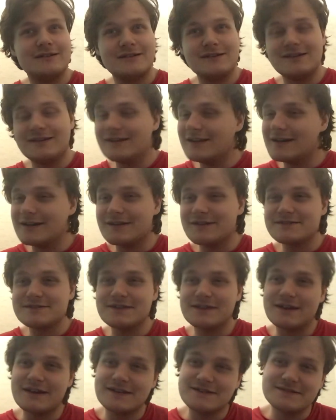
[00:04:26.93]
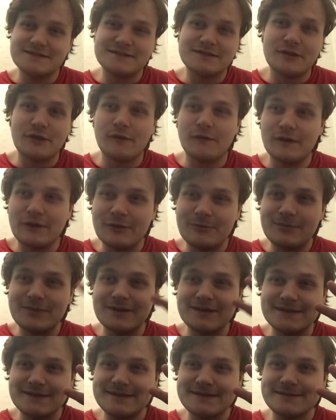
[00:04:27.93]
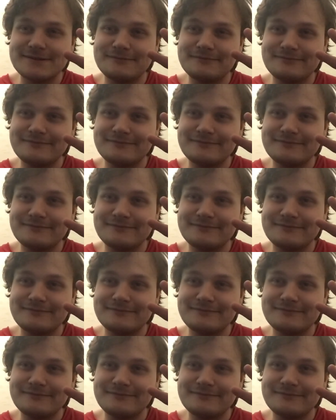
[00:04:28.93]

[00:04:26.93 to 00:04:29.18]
Yeah, and I'll see you guys in another video. Peace.